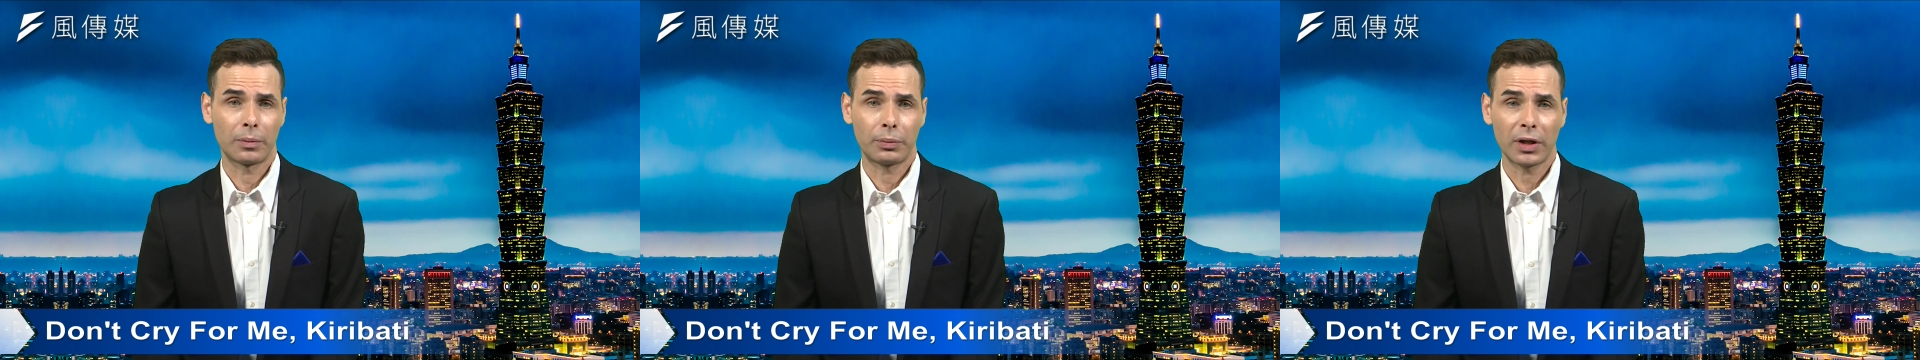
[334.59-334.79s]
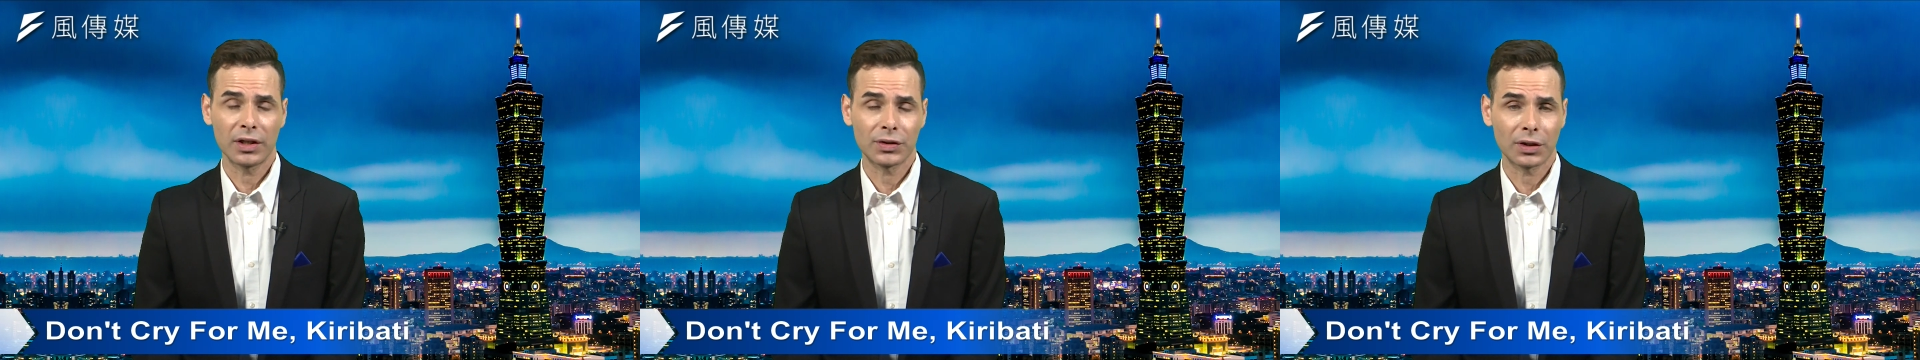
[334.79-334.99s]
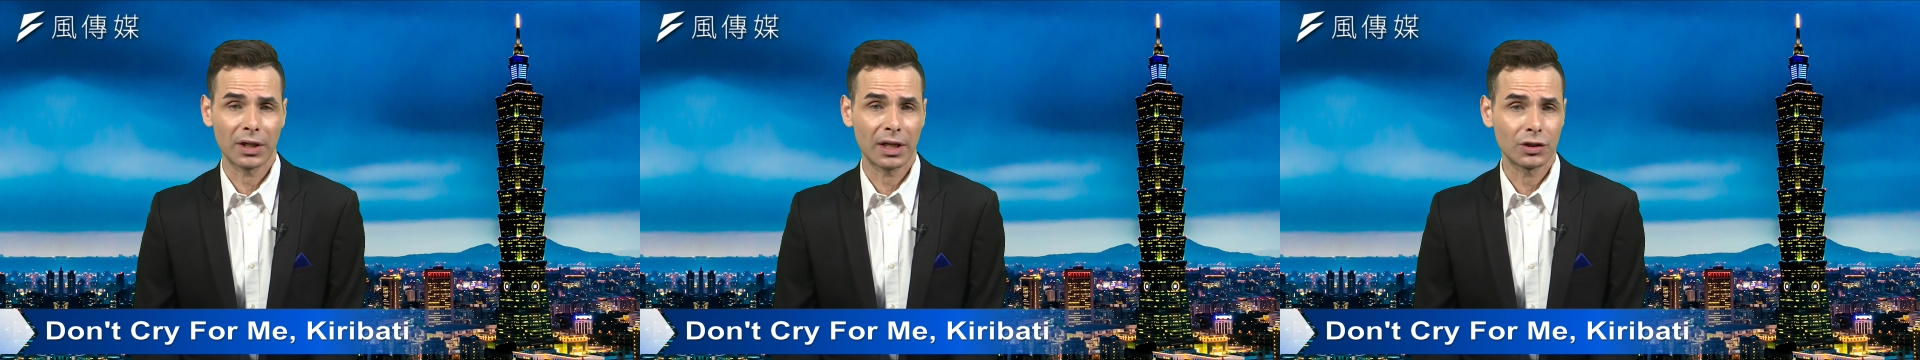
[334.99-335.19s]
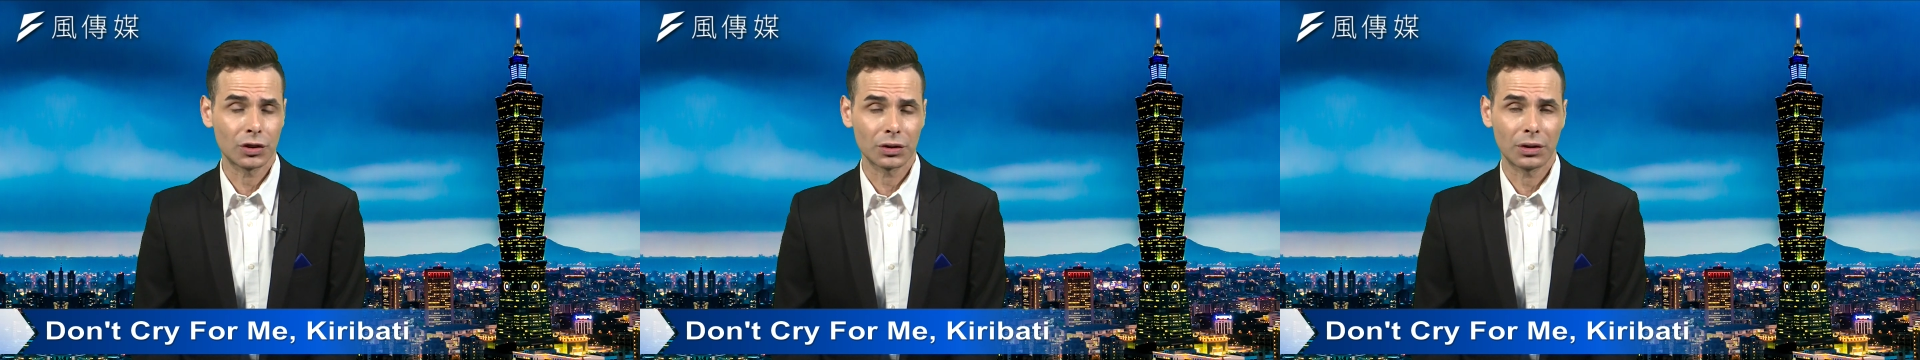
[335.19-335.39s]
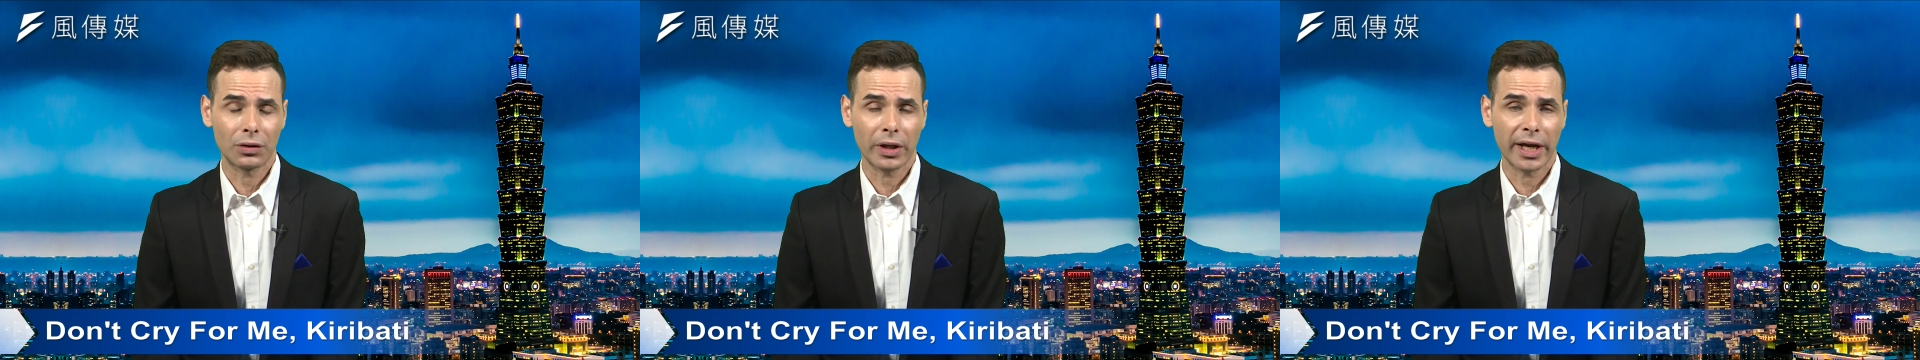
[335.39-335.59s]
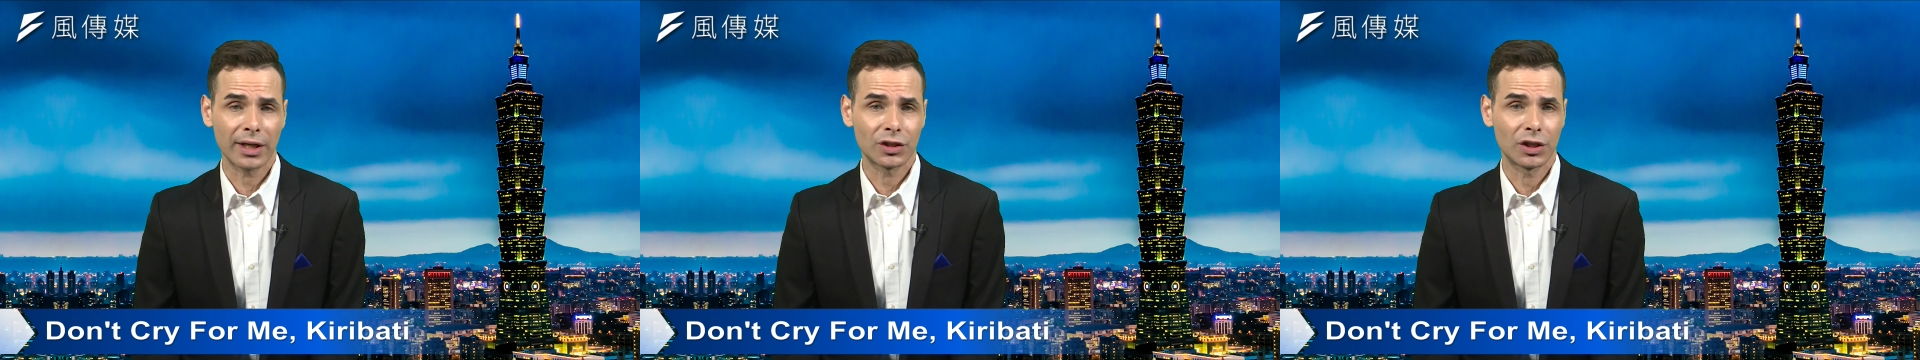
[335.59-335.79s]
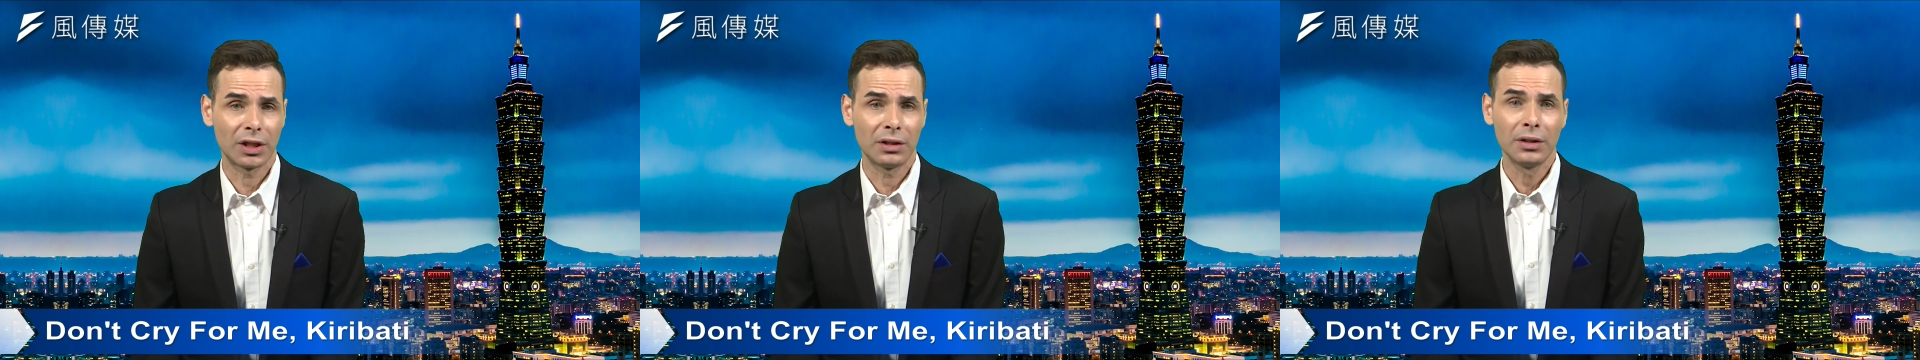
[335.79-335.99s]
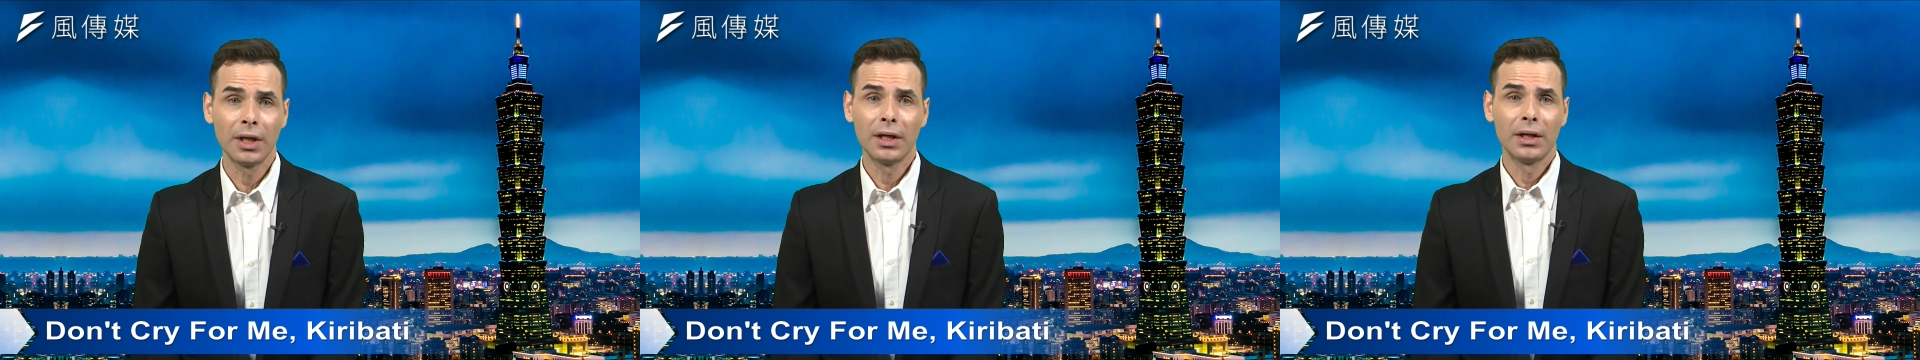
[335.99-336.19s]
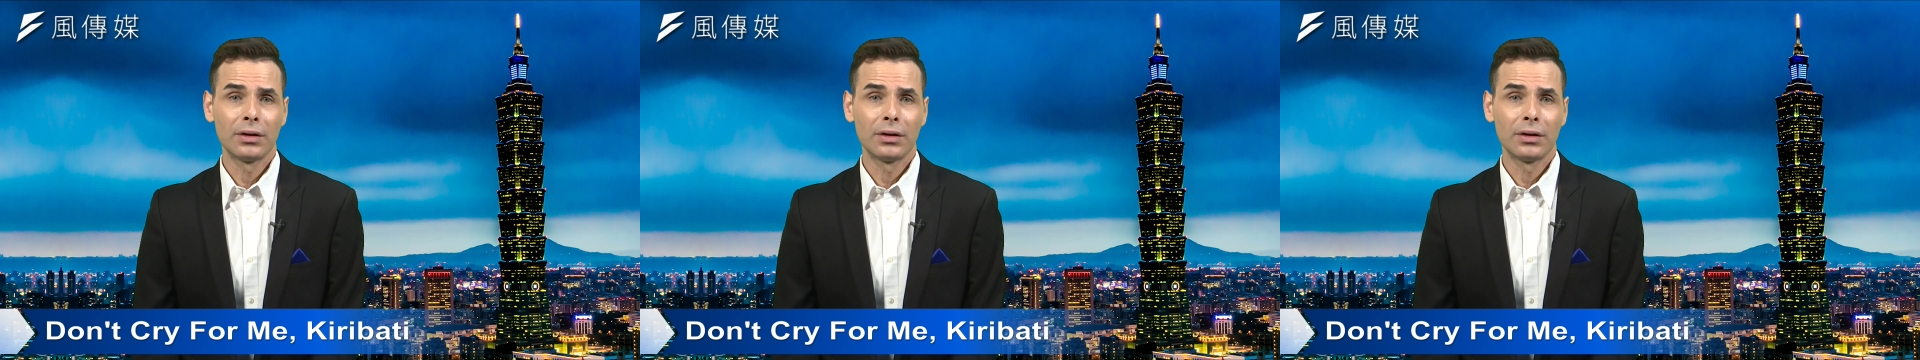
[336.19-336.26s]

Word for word: a presidential election.